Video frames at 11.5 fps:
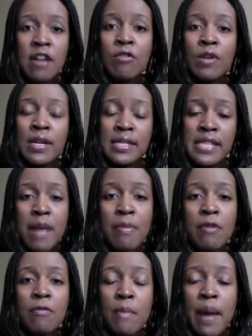For
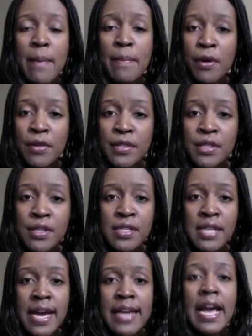example, for my personal
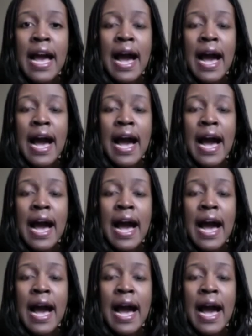site,